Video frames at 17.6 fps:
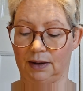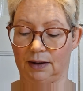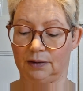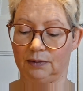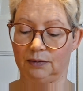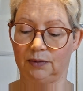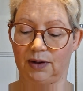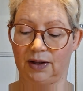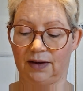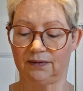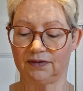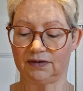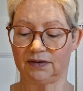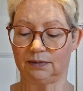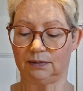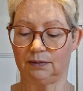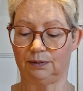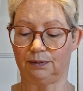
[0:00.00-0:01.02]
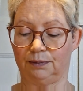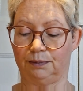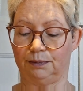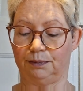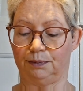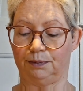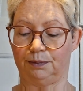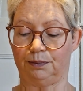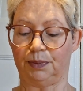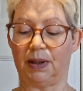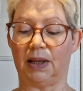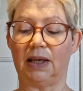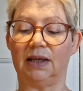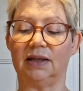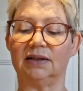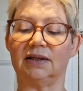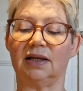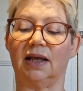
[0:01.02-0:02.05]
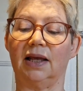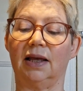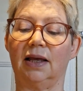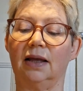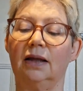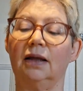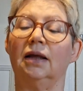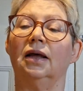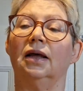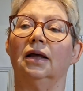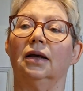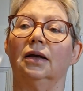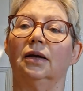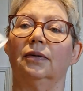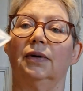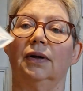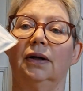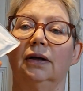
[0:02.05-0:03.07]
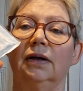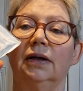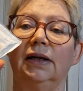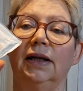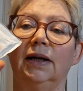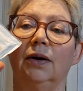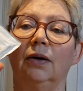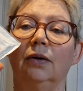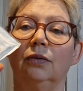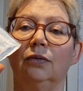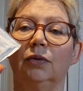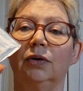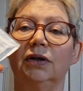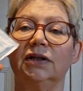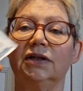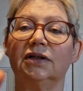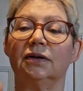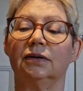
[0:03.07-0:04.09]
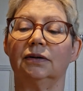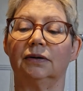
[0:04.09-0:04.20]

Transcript: And we have some peas here, early onward.